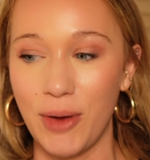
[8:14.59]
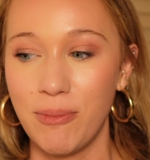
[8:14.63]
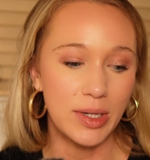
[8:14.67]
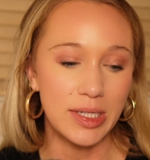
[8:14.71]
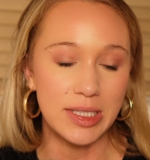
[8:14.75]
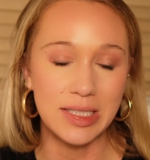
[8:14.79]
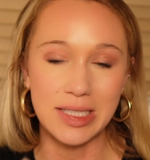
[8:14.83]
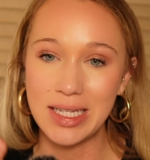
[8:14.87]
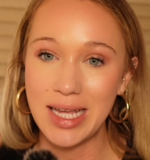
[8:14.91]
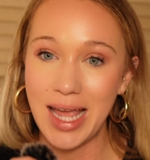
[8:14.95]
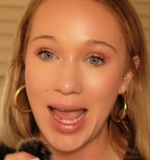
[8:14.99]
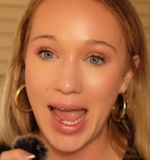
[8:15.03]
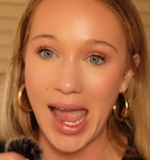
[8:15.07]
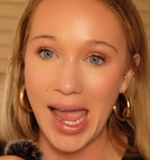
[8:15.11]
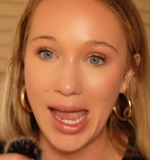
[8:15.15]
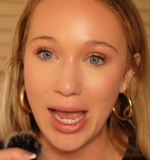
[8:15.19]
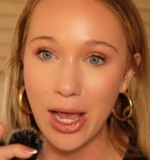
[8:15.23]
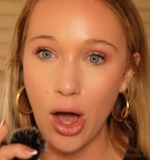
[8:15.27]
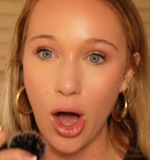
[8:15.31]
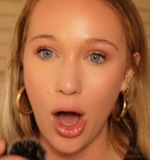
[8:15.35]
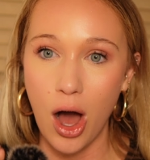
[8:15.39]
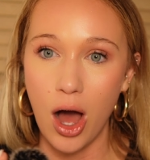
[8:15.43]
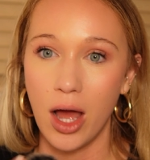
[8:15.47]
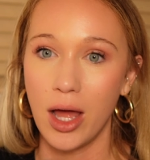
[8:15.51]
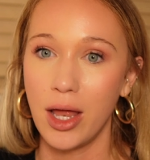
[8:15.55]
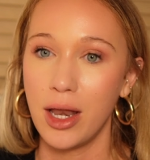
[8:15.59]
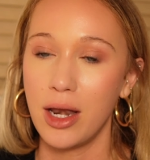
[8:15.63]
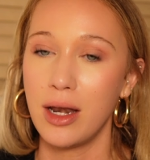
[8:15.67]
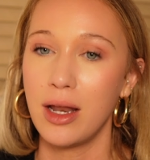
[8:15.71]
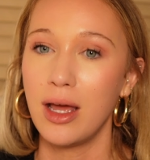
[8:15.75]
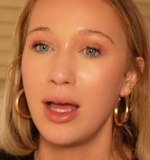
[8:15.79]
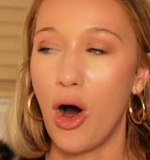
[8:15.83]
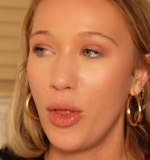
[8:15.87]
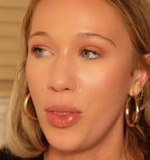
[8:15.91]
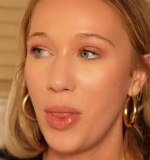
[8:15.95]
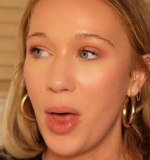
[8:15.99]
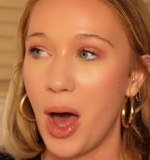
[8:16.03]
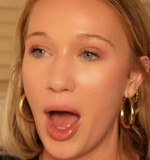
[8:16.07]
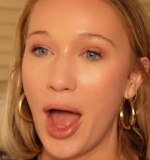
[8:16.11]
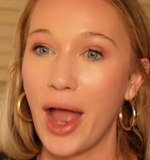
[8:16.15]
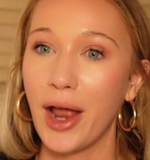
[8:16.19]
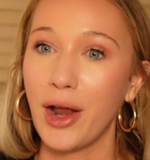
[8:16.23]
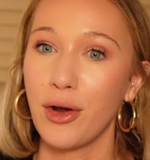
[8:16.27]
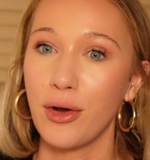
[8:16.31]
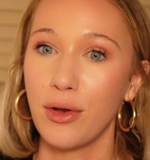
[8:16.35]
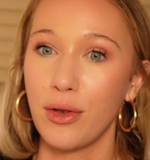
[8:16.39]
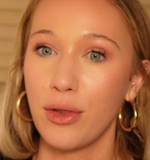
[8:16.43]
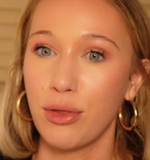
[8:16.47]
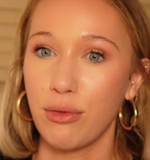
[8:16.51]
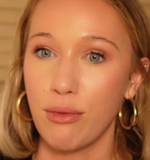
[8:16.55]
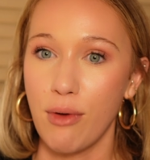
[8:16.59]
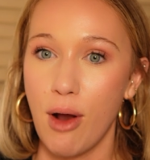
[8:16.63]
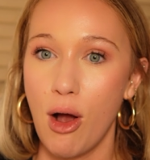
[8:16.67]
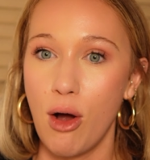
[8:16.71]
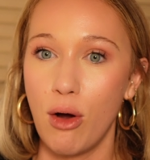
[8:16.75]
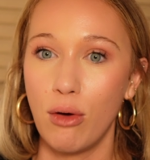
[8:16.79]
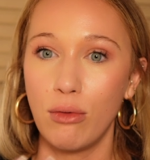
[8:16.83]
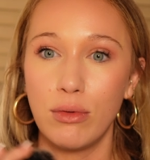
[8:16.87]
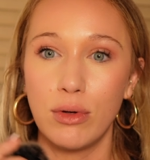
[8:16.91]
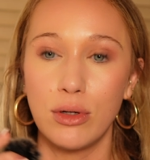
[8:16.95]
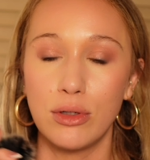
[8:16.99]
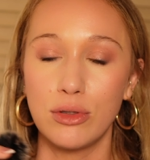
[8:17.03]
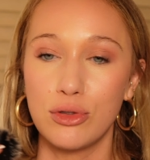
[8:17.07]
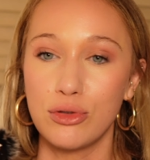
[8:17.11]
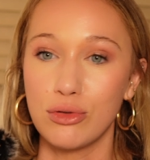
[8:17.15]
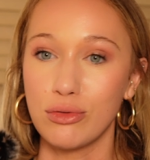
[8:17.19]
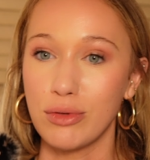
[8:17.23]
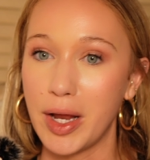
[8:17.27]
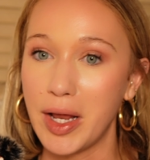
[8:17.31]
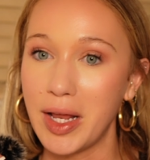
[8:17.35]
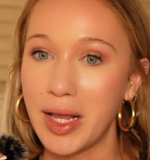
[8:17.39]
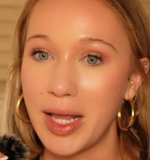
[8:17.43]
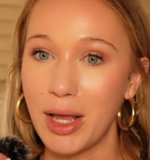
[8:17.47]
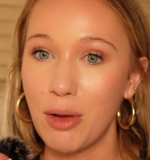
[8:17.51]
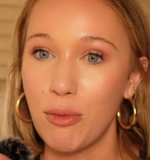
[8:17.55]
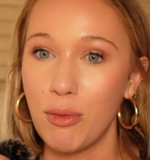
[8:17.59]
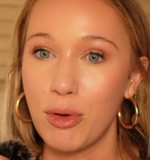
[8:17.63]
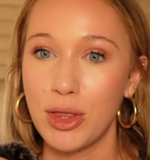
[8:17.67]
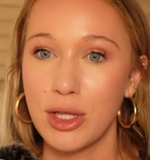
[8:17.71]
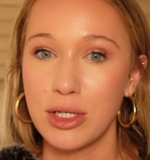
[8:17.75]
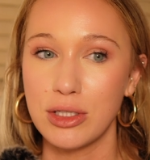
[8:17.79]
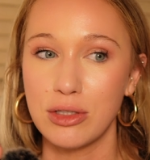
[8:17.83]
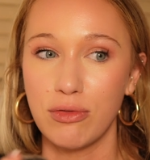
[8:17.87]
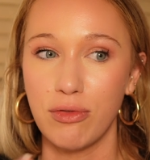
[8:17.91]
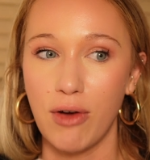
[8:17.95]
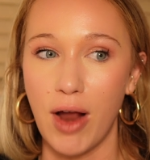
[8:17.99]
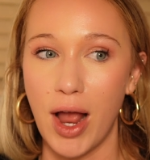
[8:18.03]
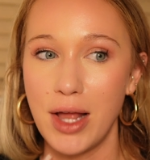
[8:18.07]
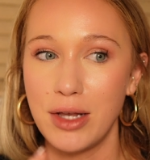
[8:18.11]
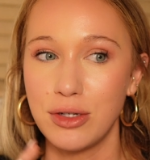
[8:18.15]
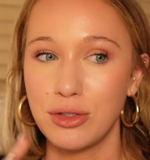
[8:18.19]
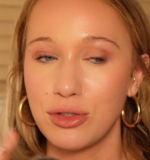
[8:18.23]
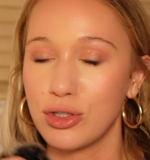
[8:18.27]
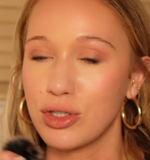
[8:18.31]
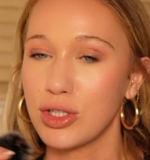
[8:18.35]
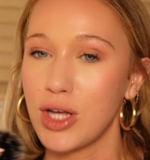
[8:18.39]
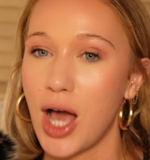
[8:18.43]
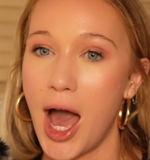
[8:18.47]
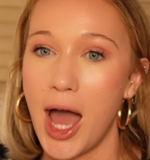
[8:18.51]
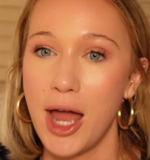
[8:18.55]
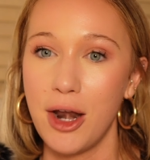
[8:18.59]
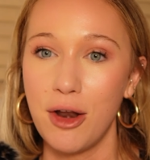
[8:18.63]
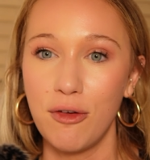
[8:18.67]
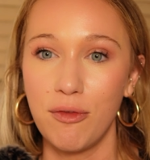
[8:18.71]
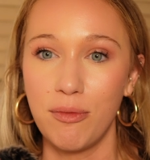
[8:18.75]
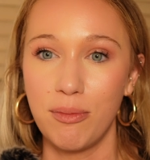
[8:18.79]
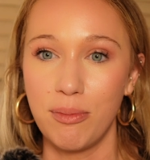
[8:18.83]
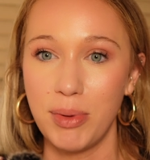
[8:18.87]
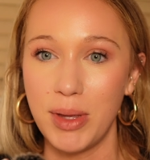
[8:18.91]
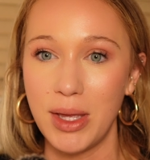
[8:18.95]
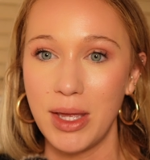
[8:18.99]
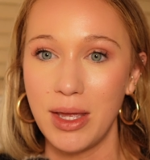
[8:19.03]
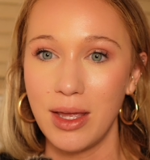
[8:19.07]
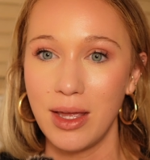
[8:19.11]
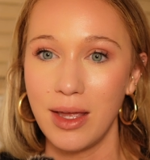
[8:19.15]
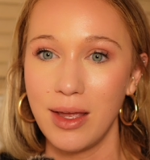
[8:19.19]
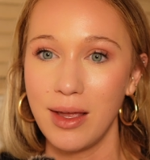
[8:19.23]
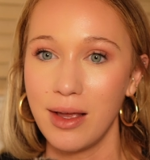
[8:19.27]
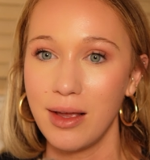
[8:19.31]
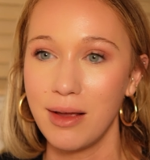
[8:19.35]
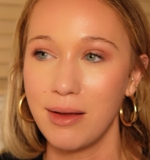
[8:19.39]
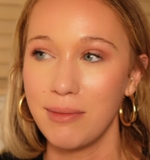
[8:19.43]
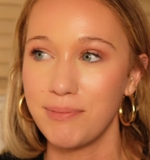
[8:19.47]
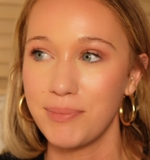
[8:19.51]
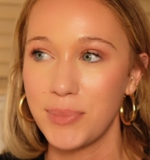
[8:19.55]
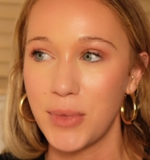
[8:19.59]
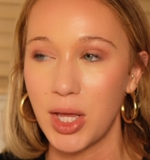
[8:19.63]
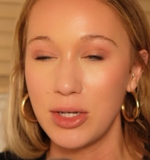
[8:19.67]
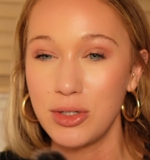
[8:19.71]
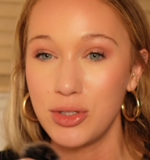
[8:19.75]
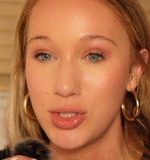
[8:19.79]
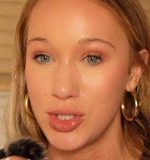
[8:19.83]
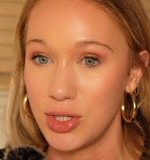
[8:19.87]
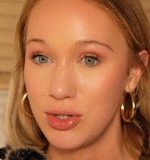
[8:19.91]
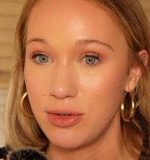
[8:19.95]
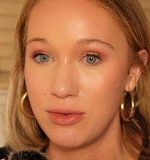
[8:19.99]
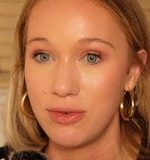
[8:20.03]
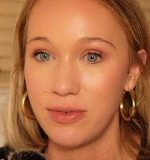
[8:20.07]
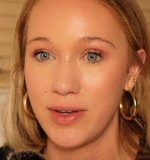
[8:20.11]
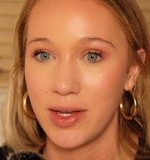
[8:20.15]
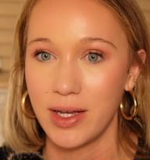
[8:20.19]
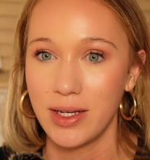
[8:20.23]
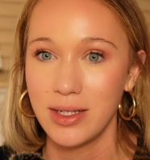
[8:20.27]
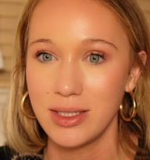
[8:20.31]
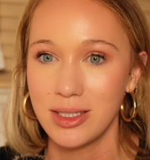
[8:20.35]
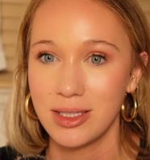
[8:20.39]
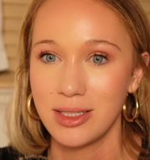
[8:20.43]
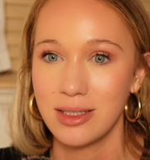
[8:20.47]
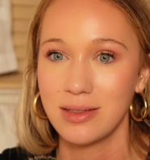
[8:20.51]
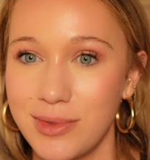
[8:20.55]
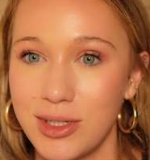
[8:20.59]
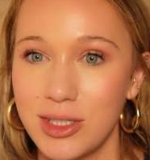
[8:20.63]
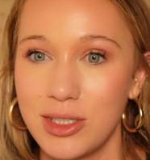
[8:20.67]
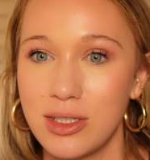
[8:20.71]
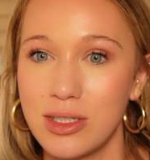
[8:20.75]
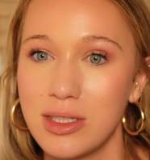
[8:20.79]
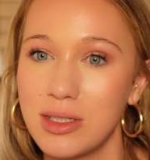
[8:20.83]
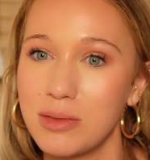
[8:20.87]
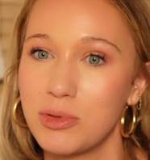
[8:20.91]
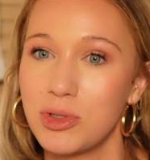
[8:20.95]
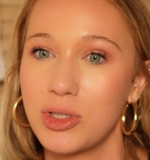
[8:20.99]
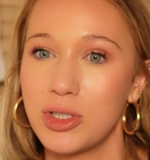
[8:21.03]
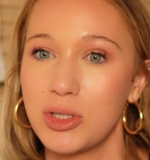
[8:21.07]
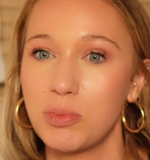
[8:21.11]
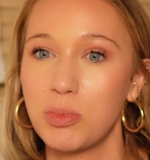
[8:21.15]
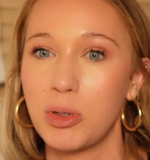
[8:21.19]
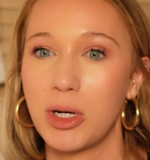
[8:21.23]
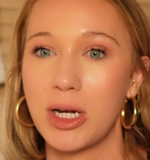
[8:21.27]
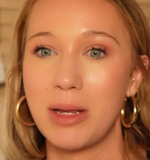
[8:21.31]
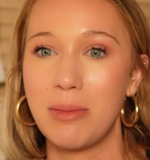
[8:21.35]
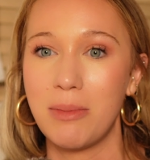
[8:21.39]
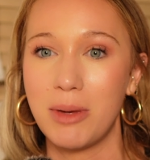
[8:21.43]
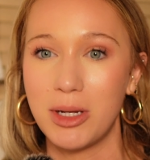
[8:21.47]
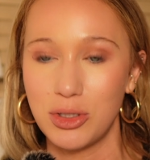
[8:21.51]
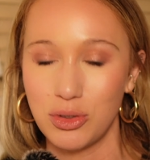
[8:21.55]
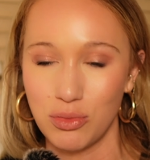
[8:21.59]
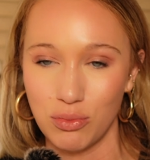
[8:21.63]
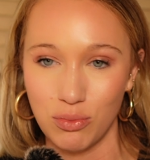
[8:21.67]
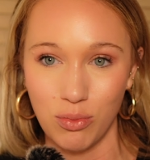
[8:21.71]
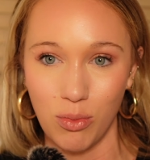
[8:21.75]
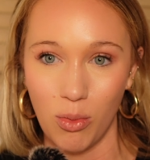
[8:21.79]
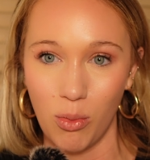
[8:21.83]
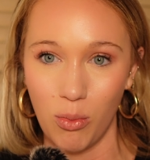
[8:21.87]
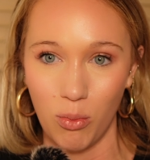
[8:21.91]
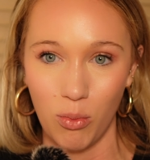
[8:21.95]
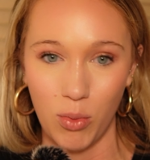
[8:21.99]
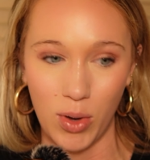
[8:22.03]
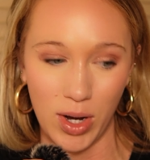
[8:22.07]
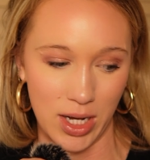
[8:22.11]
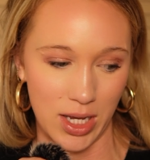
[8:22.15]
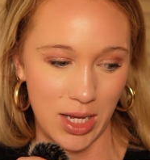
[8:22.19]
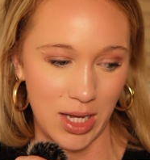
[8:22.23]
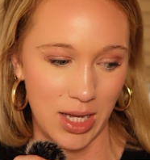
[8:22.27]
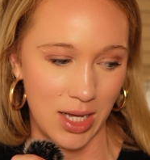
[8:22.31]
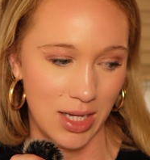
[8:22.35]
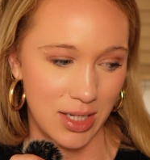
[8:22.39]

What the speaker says: We see Aegon on the Iron Throne drinking with his friends, just kind of being a doofus, which is just pretty much what he